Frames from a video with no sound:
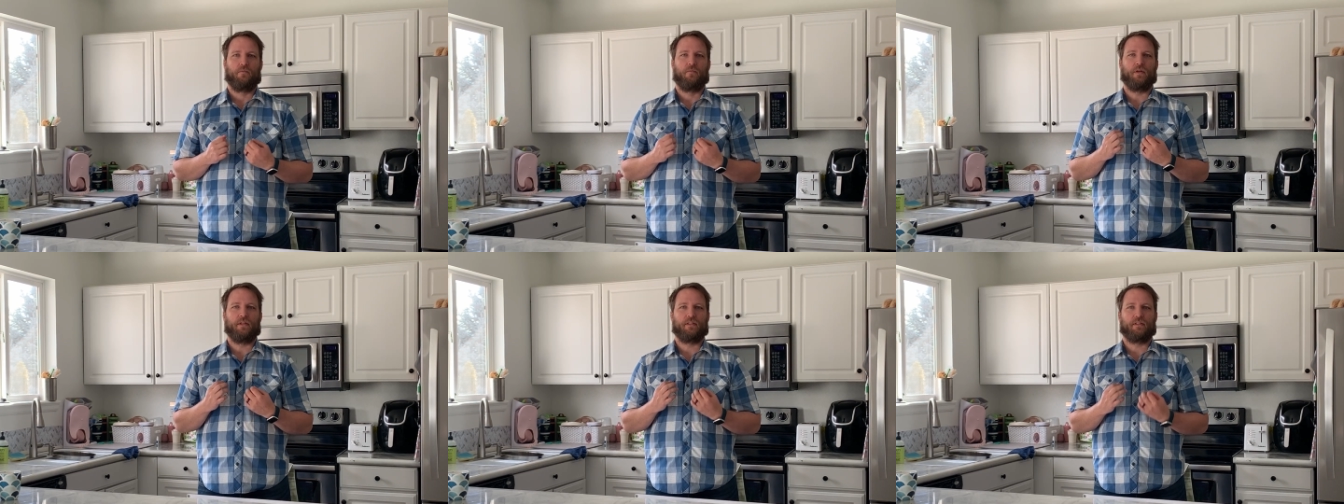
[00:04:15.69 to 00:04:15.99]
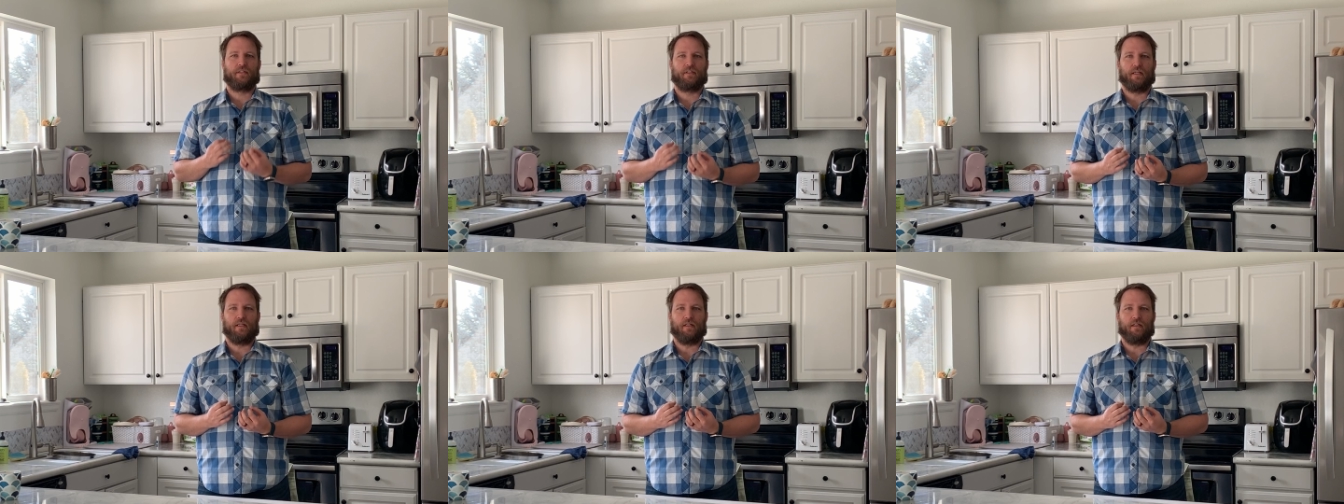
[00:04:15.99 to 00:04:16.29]
we
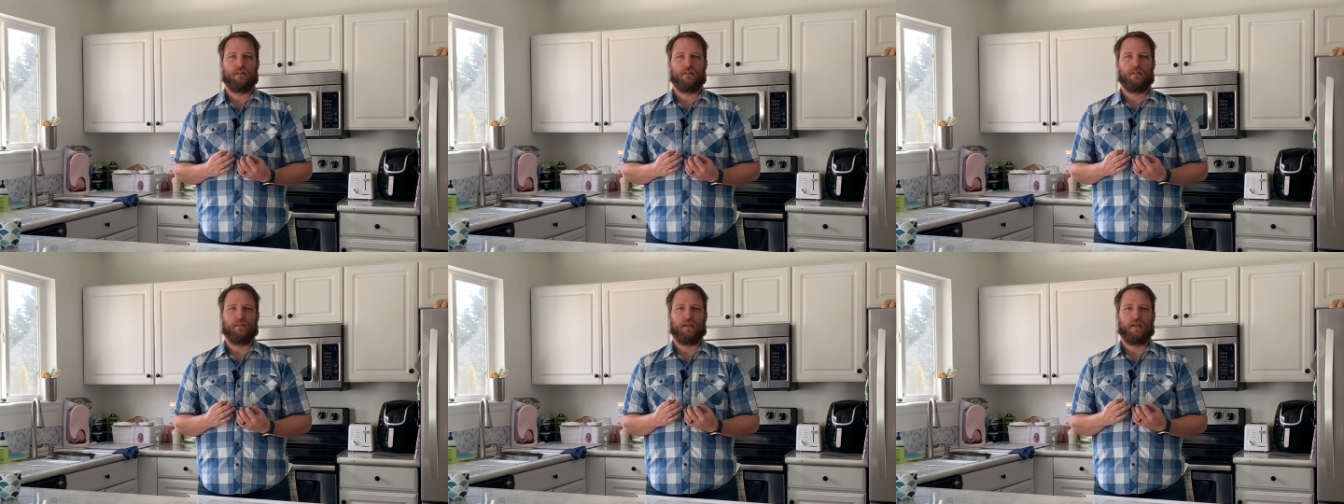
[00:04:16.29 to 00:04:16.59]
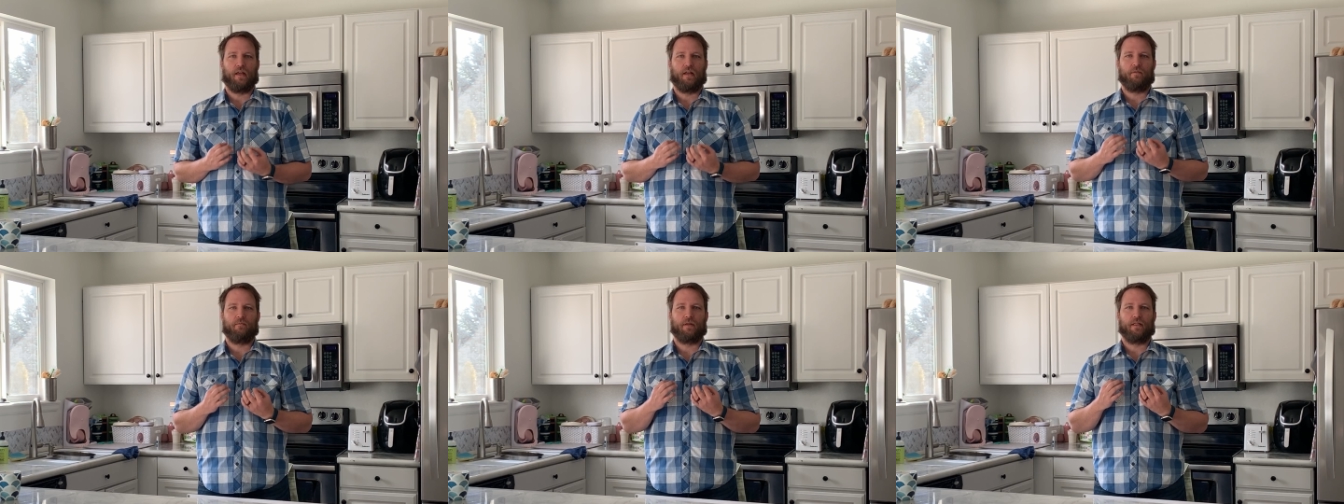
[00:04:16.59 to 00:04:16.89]
sit
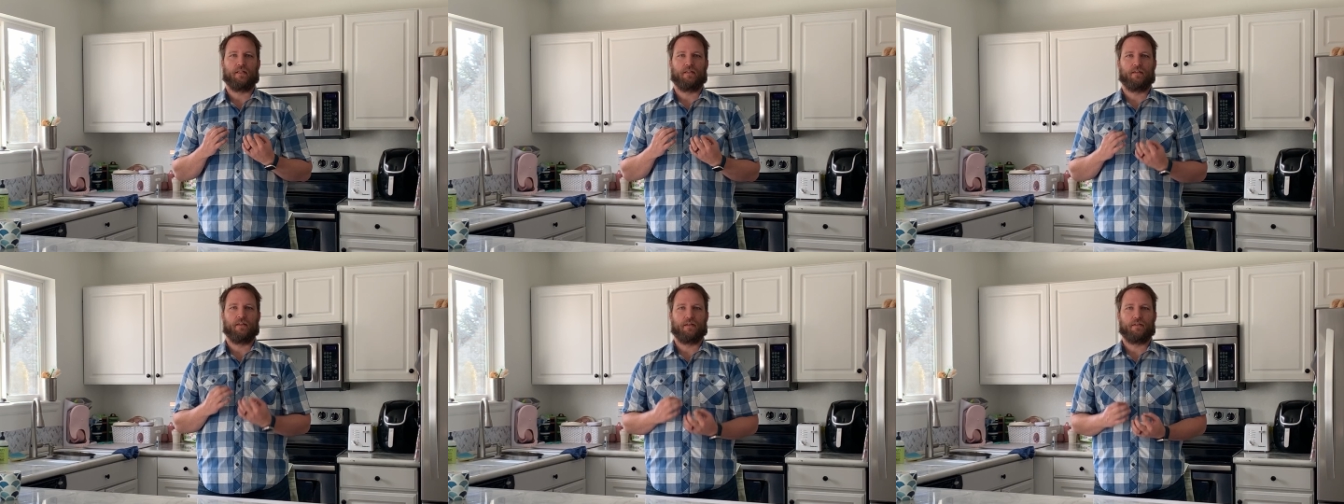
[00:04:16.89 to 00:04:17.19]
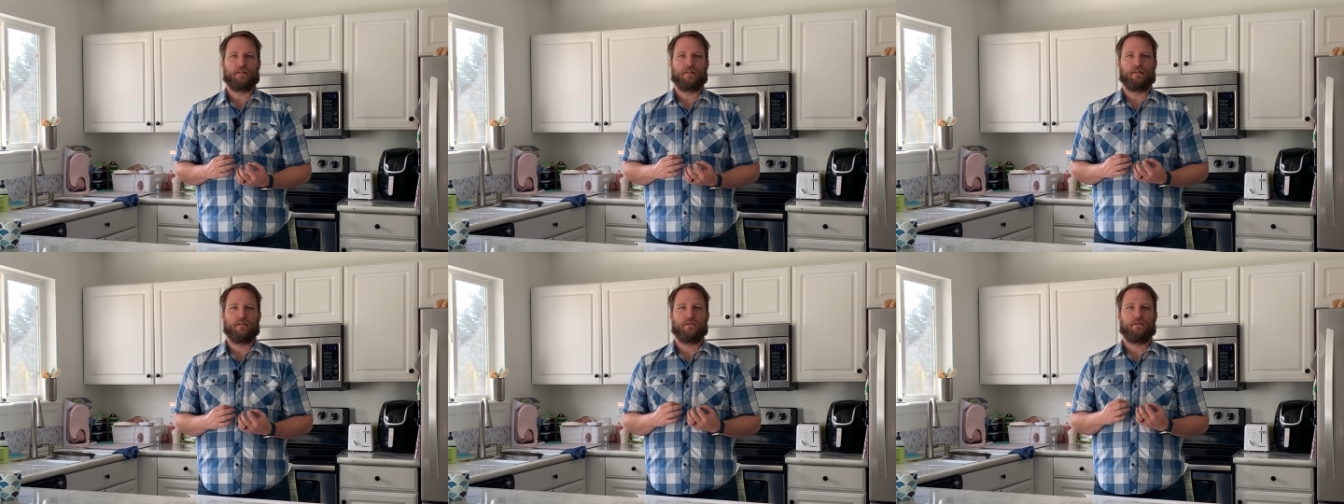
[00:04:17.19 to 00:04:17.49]
and we
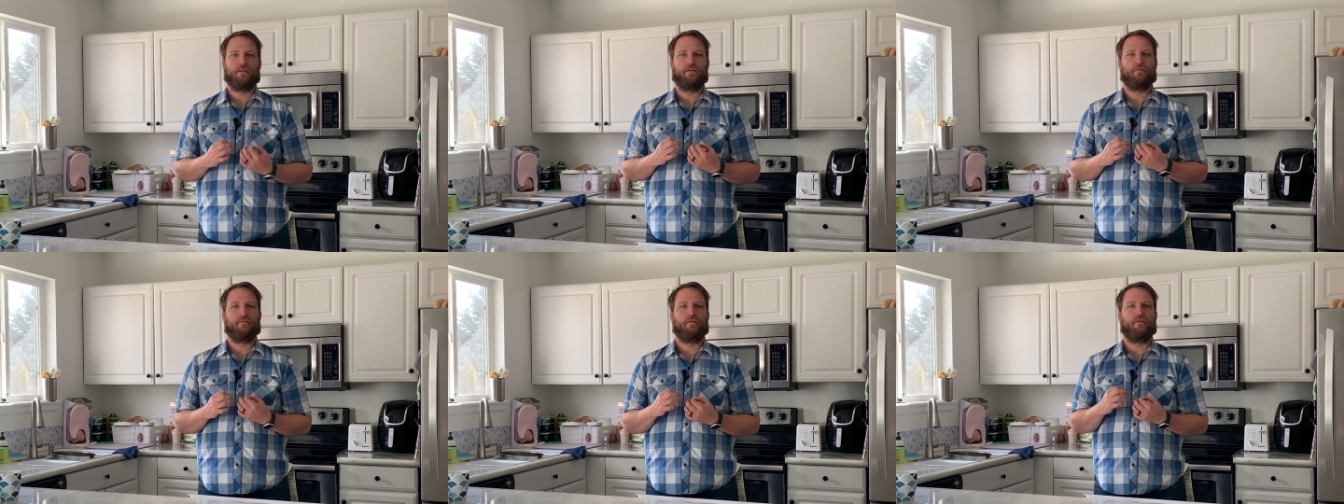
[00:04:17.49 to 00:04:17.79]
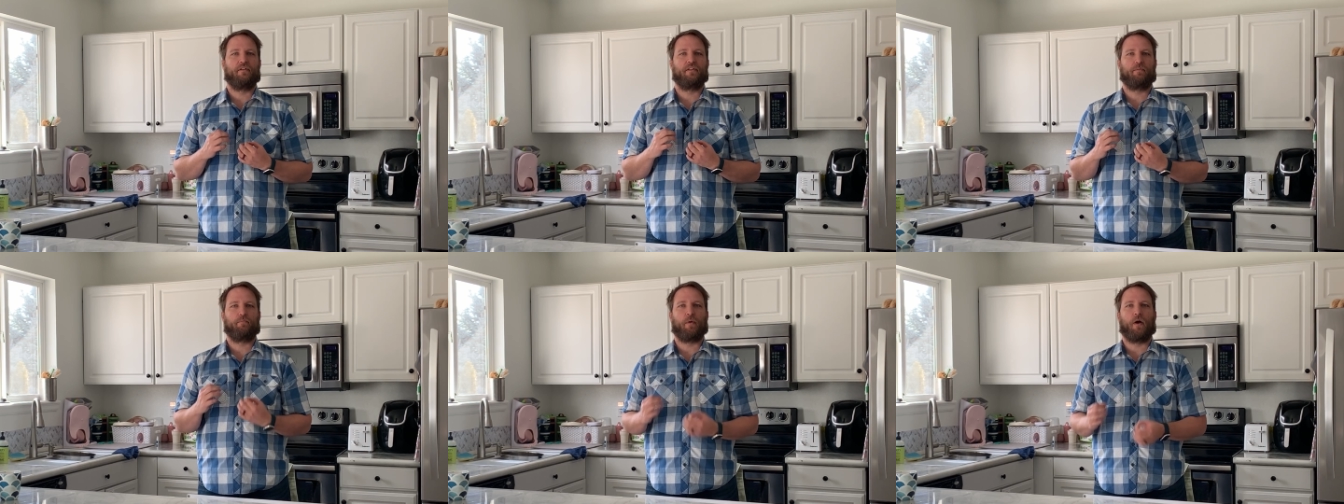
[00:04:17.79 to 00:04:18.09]
listen to
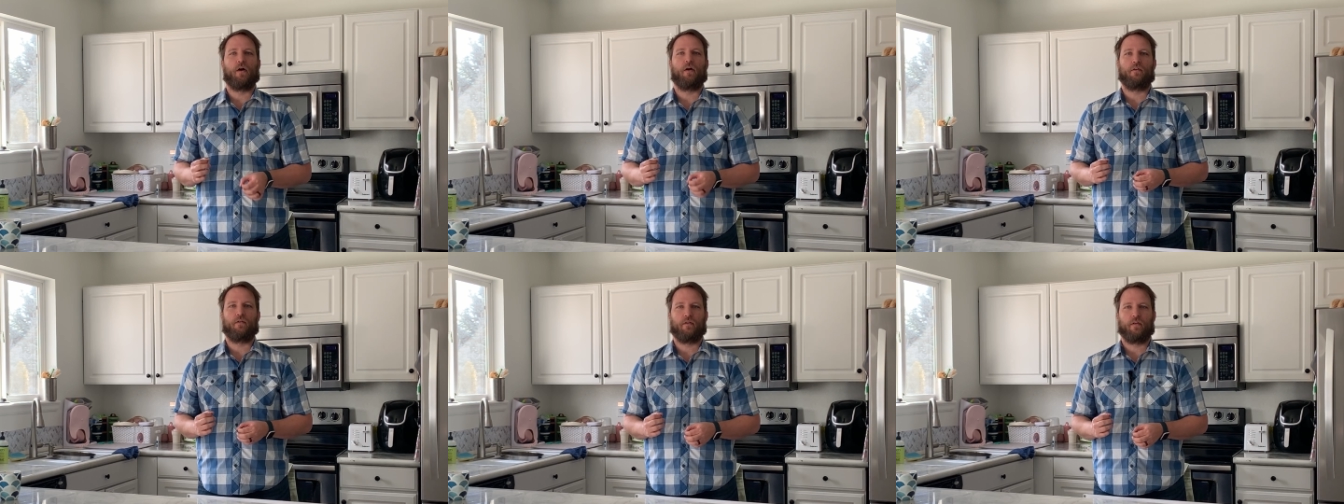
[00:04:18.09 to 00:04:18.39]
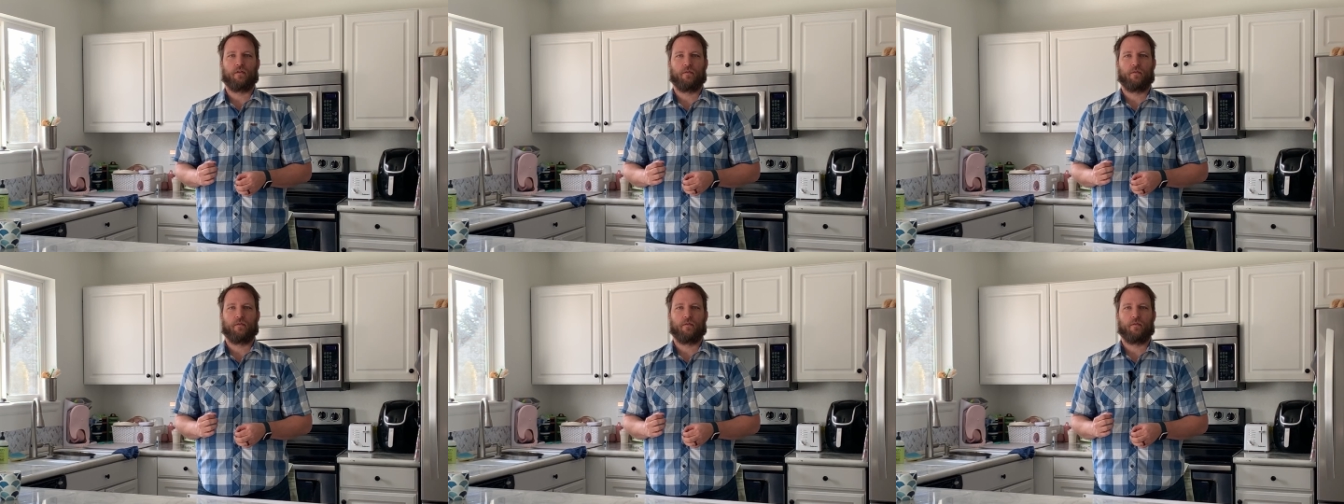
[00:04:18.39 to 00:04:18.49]
respond.